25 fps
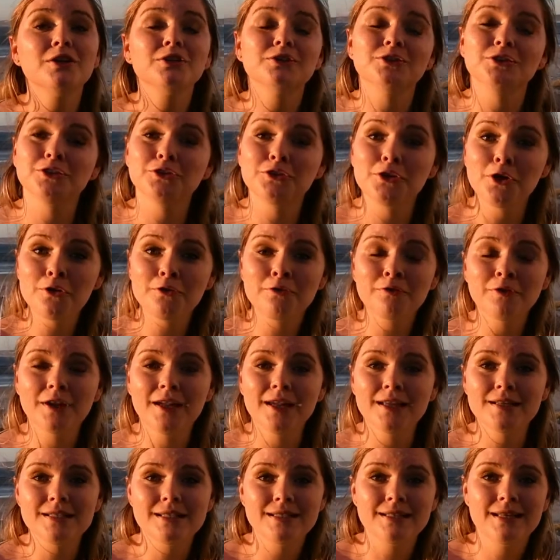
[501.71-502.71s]
So don't
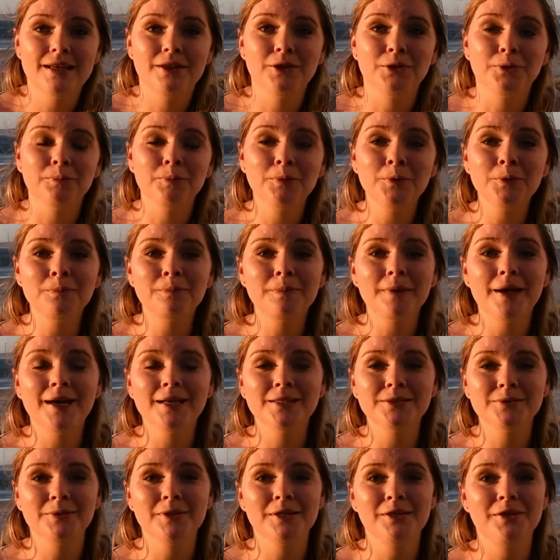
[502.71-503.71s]
forget to take your poop
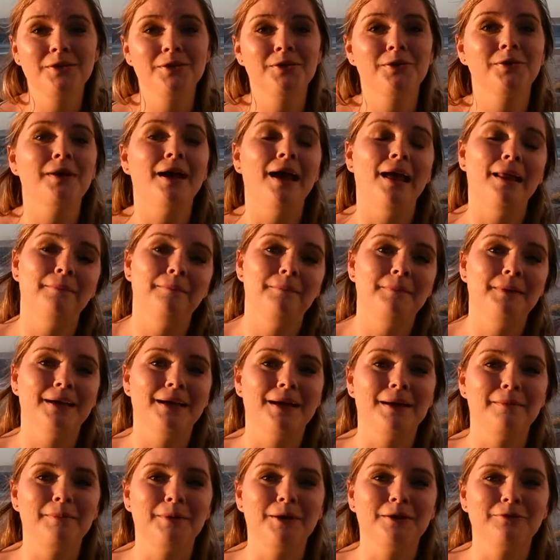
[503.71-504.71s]
bags with you and pick
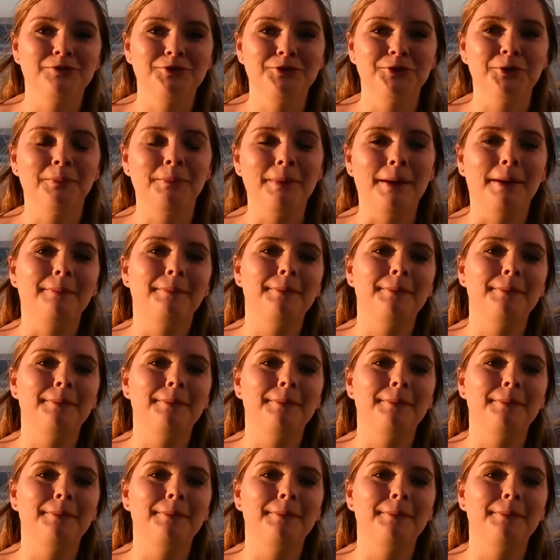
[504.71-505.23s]
up after your pup.